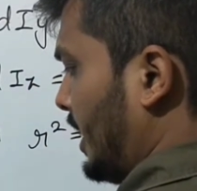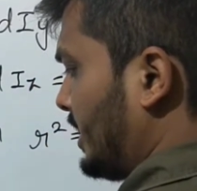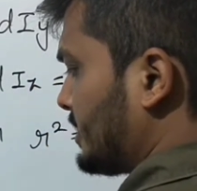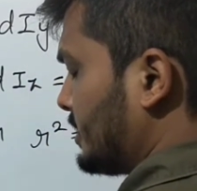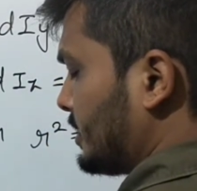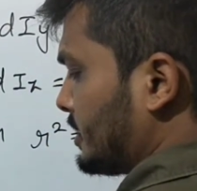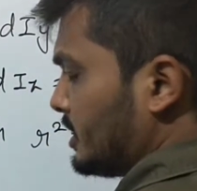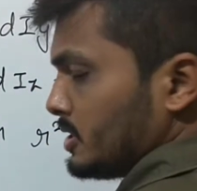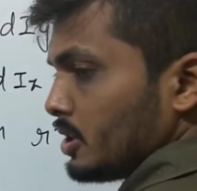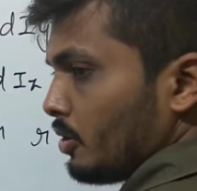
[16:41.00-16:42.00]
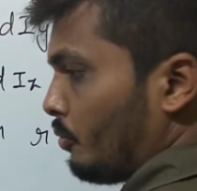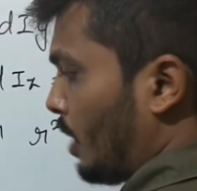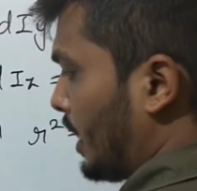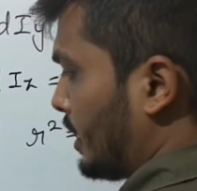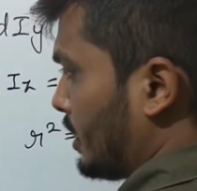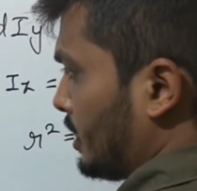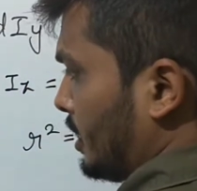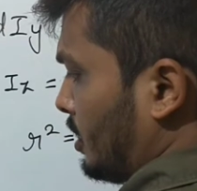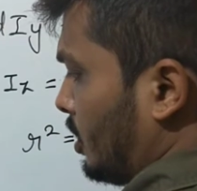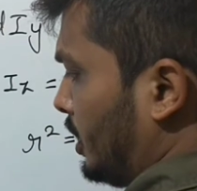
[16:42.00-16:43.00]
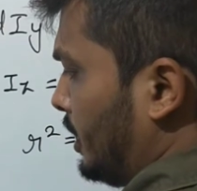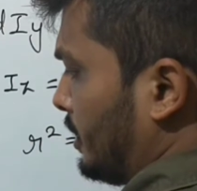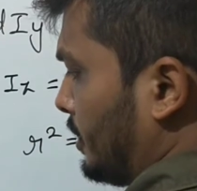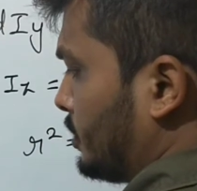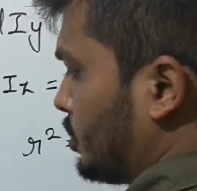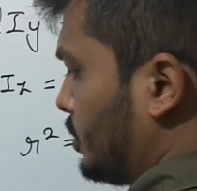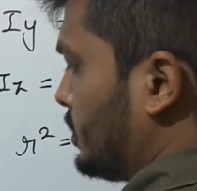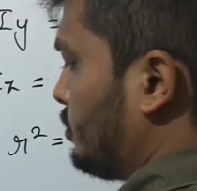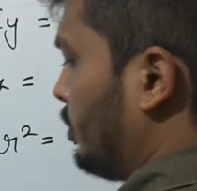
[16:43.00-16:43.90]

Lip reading: This is x, this is y. Got it?